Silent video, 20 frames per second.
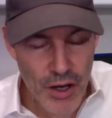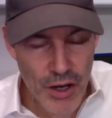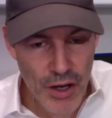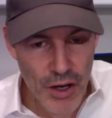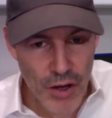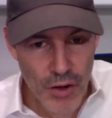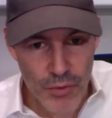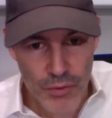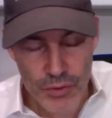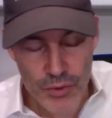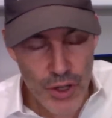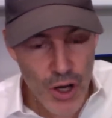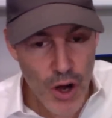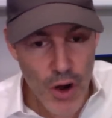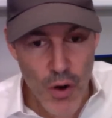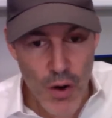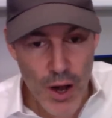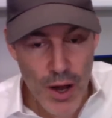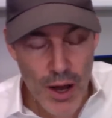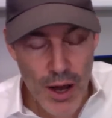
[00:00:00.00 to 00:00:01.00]
oh,
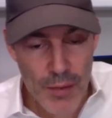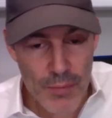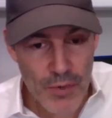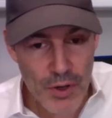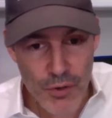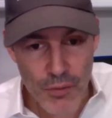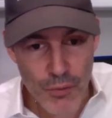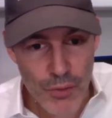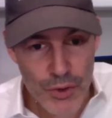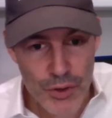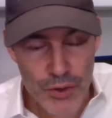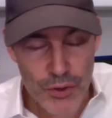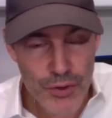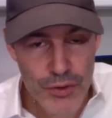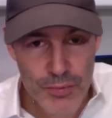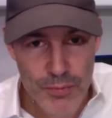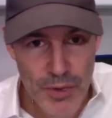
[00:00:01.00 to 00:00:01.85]
no, I, am going to reduce